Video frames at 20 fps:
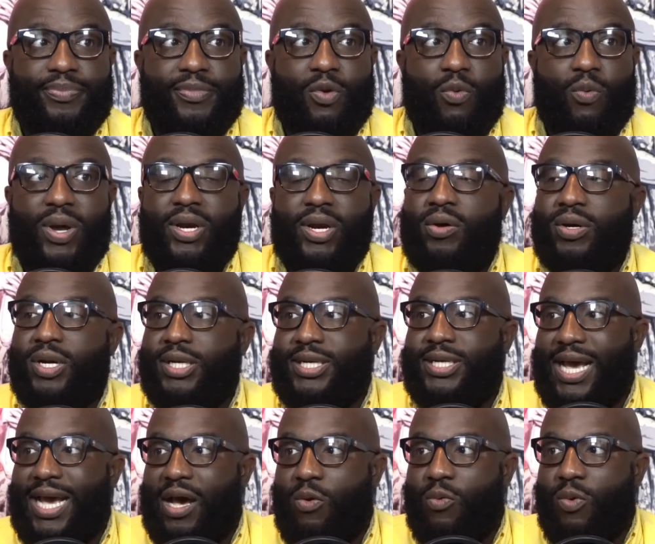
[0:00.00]
went on a
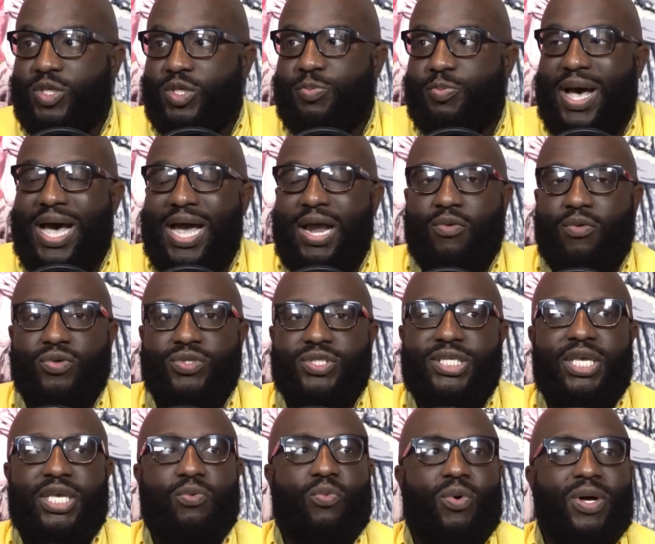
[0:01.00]
downward spiral.
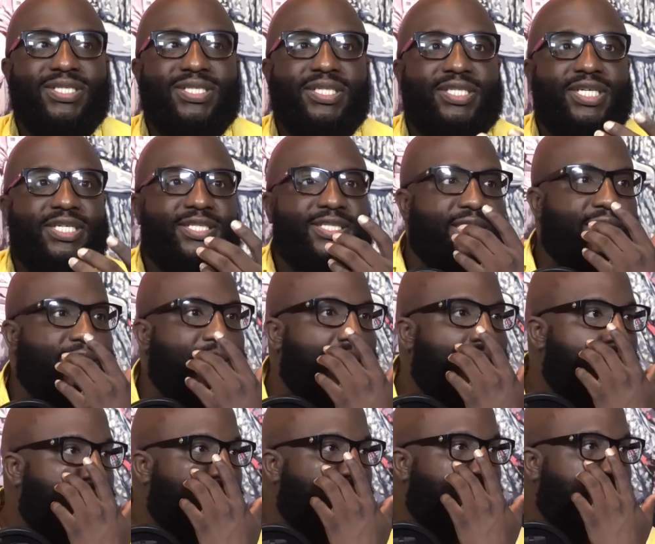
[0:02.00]
See, it wasn't just the
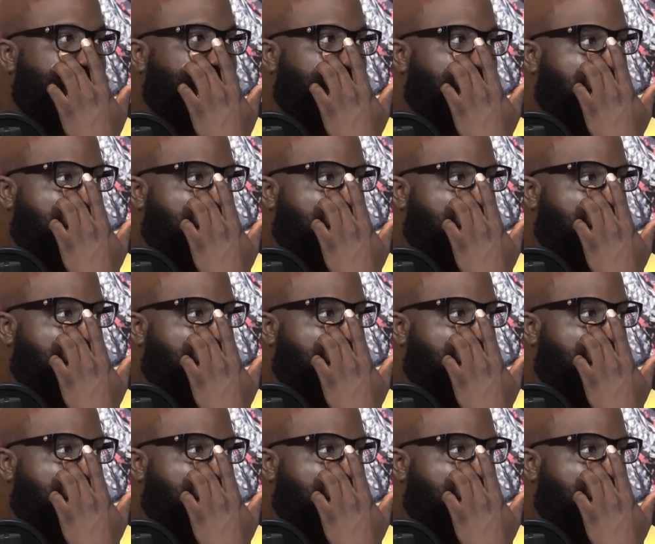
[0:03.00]
gambling.